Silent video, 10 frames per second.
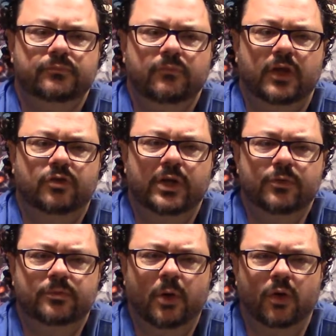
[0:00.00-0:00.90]
So he was
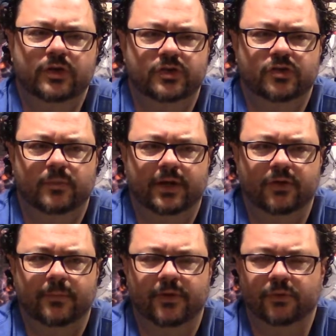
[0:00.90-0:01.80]
Polish, and so my
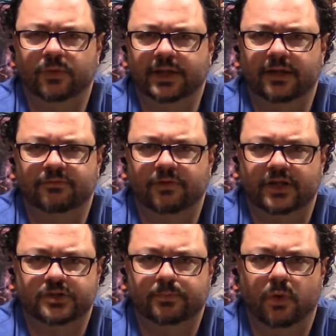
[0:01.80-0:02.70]
grandmother would get
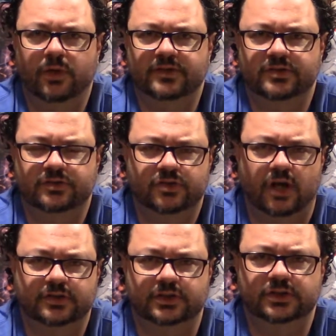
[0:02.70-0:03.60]
fresh Polish
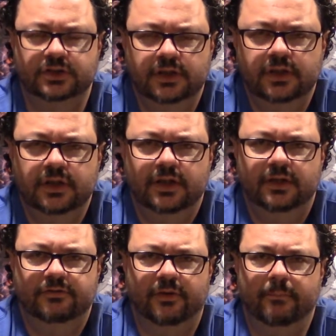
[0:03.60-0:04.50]
sausage
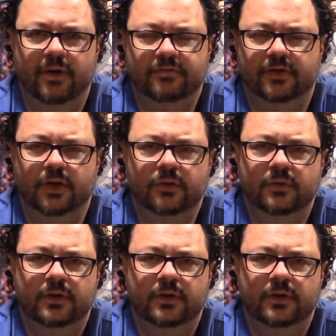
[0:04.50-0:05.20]
from Buffalo,